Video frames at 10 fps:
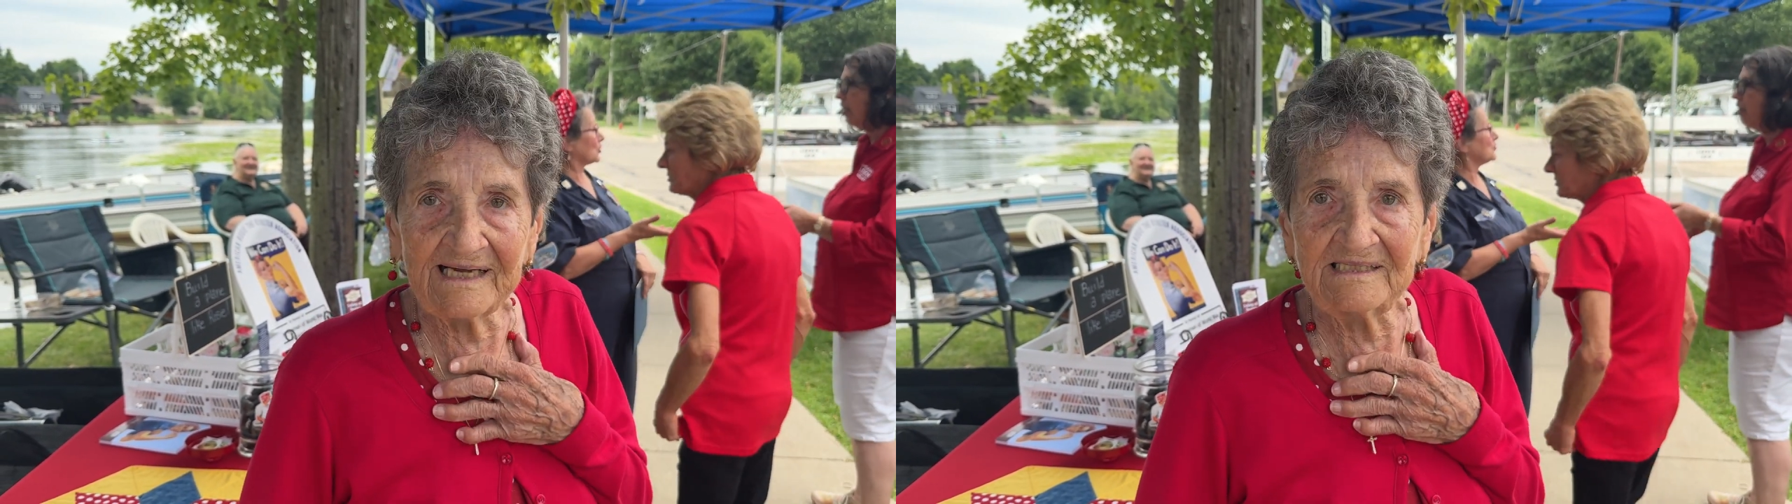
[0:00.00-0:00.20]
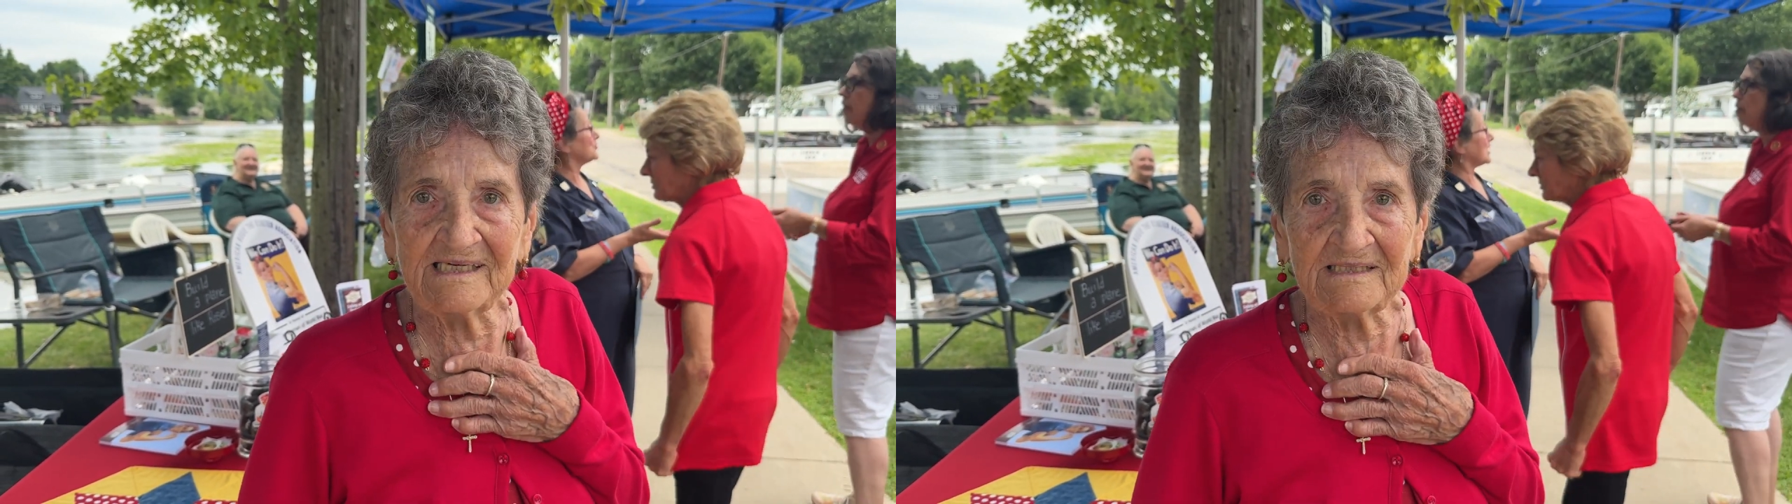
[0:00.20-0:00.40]

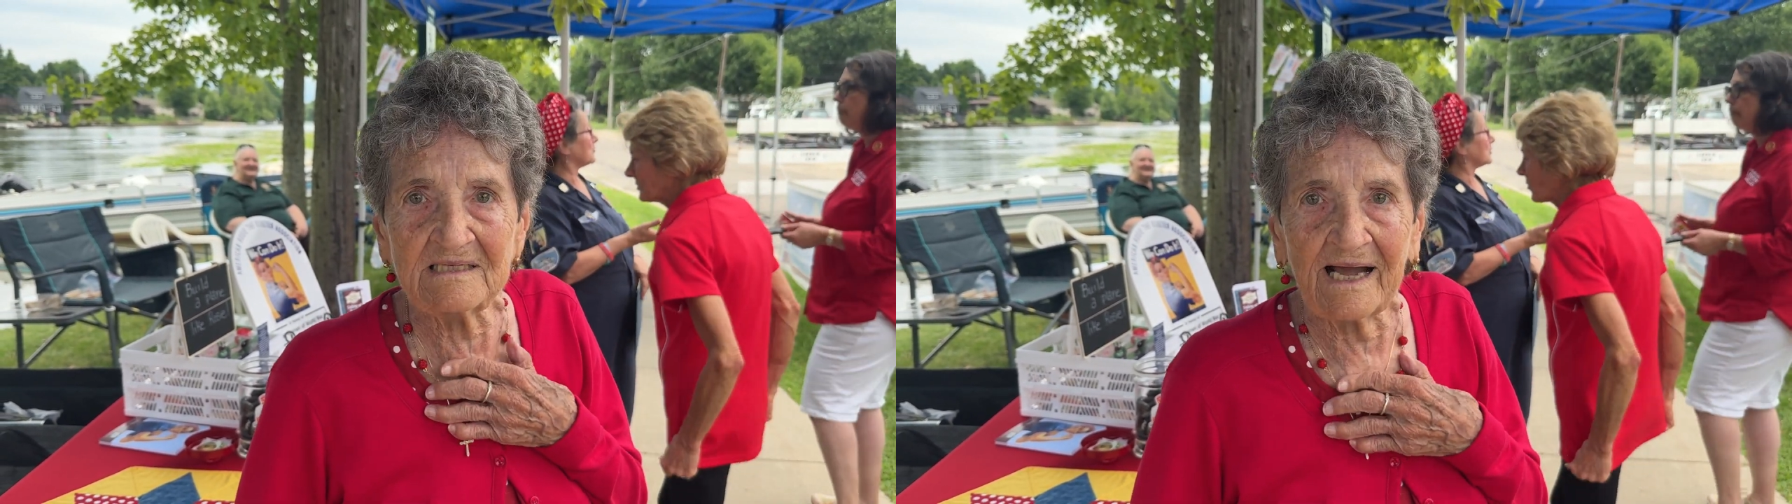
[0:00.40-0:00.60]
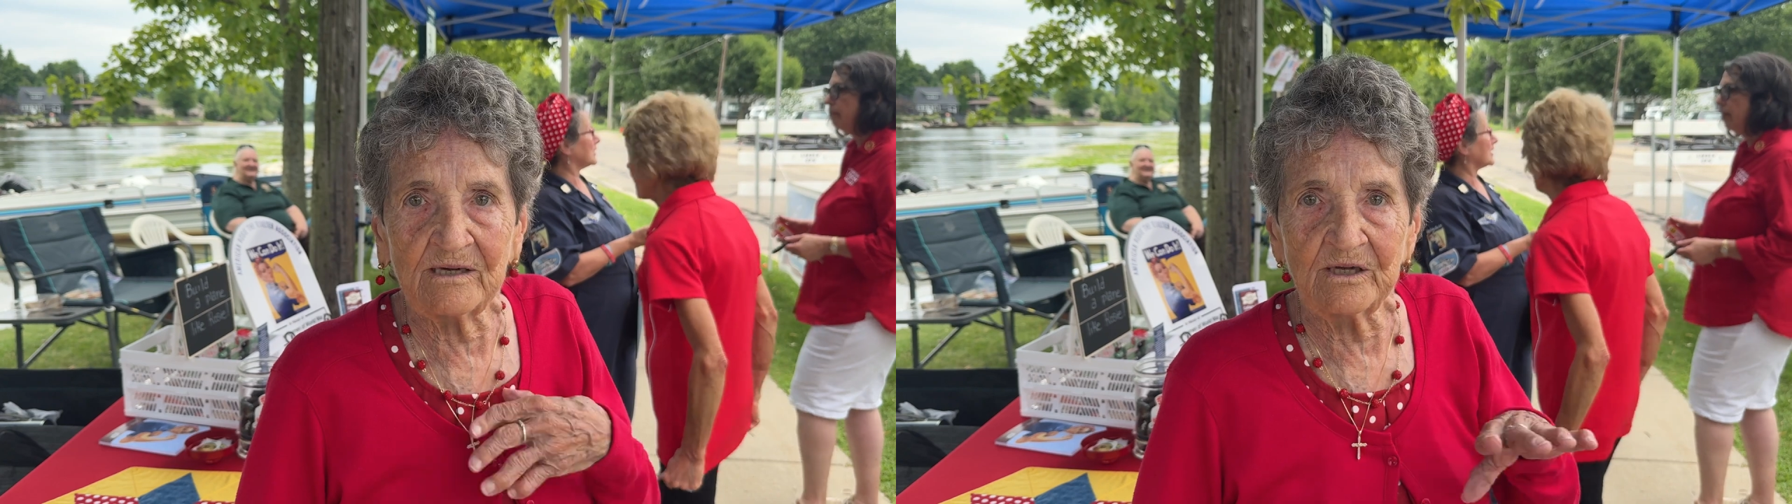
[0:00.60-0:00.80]
I
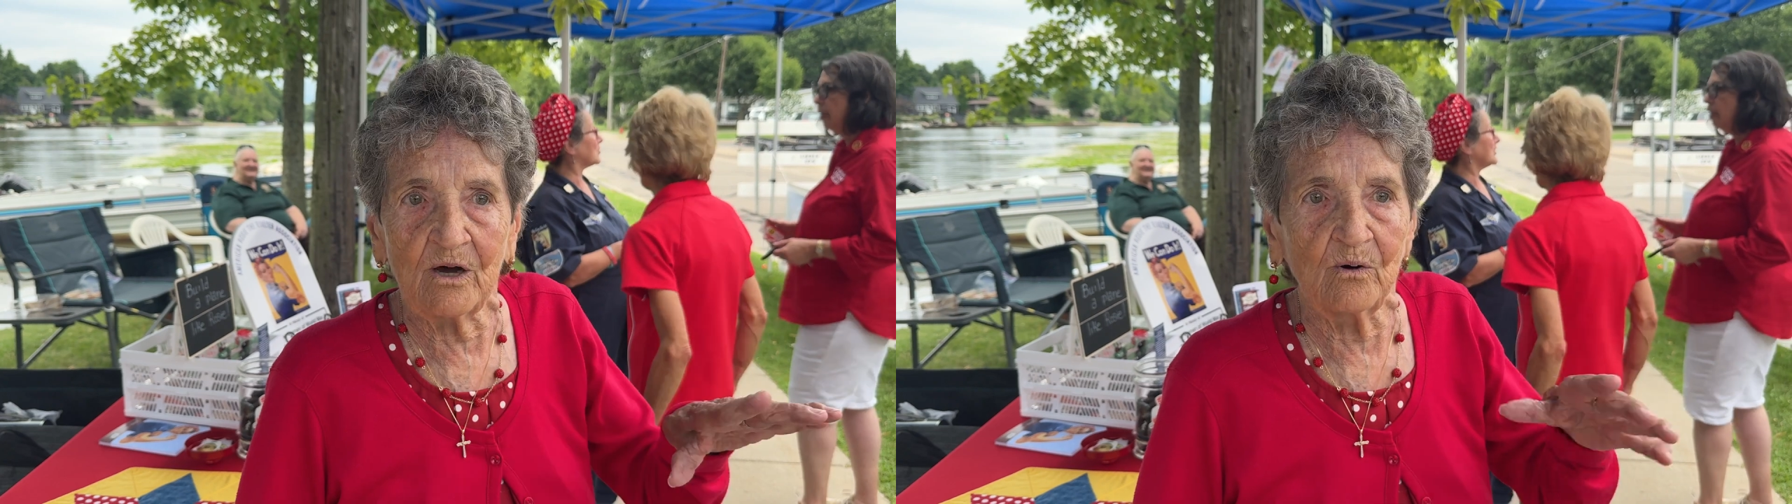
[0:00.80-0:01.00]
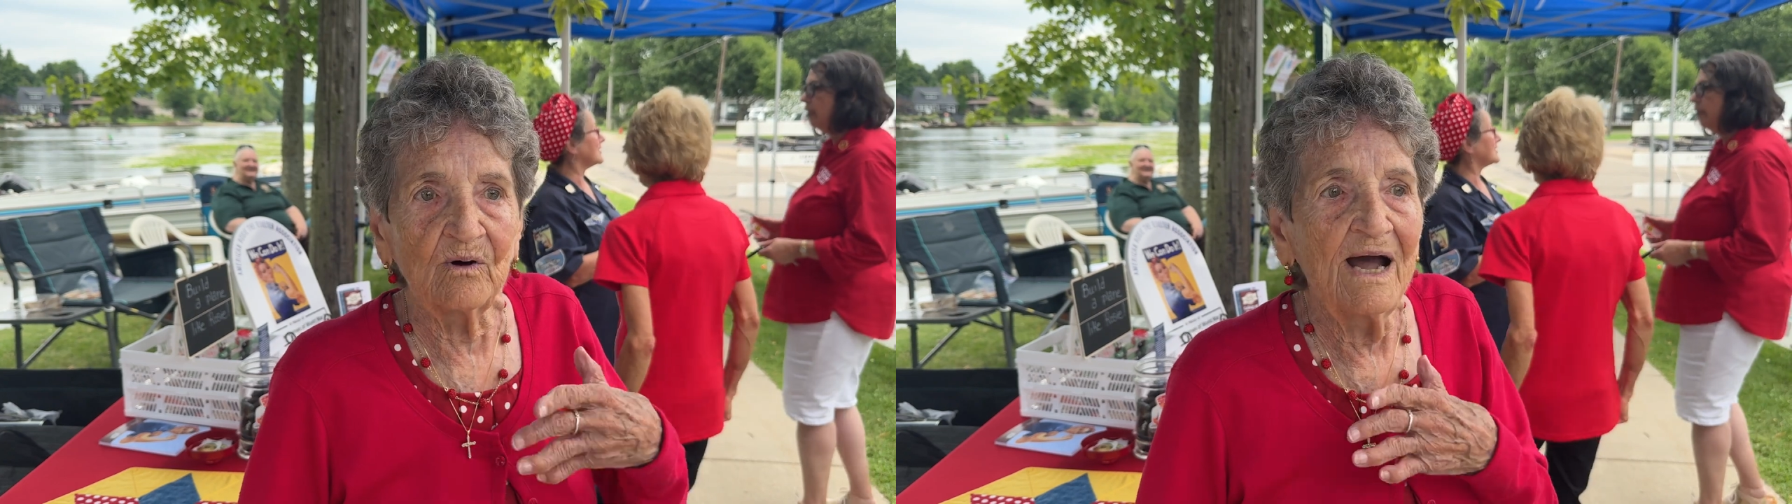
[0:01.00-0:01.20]
didn't. I
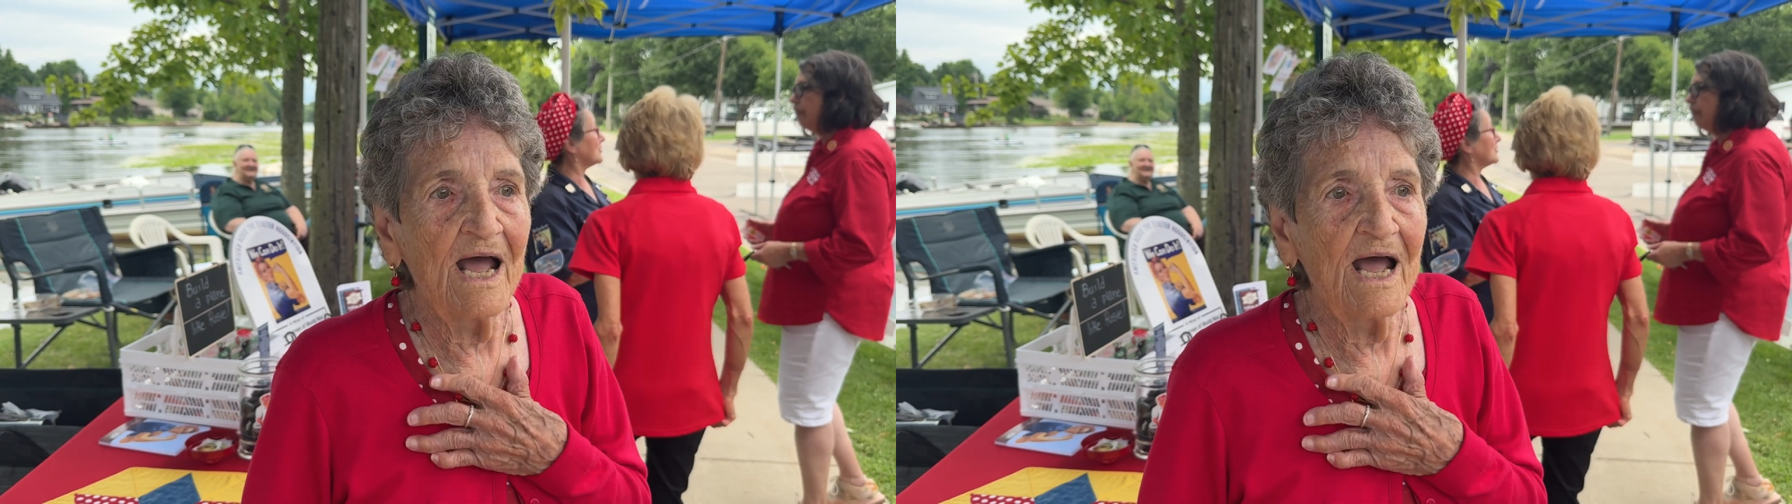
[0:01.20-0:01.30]
could go.